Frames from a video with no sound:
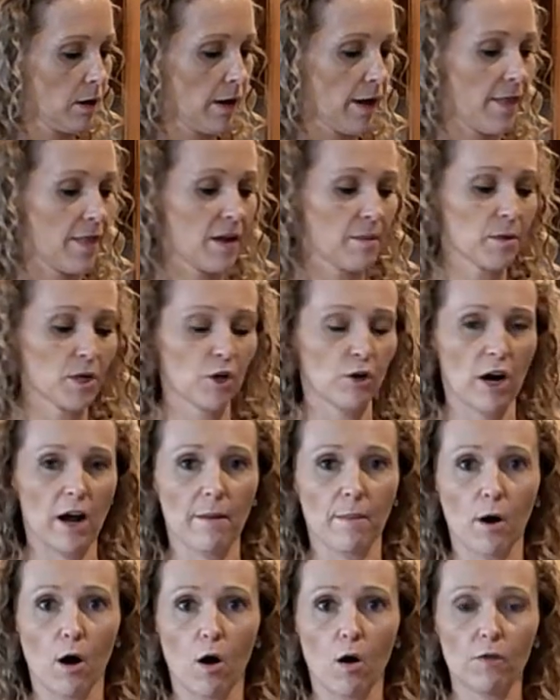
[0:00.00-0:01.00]
And then I'm gonna
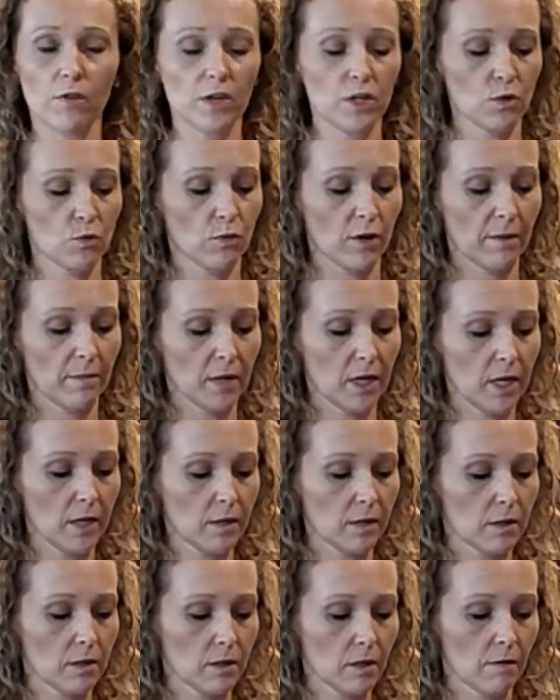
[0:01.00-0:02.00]
grab all these
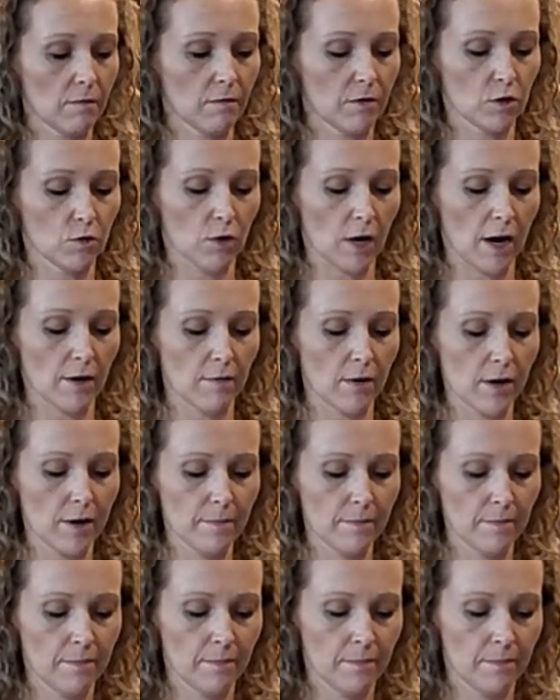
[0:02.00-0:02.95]
remnants of the dry rub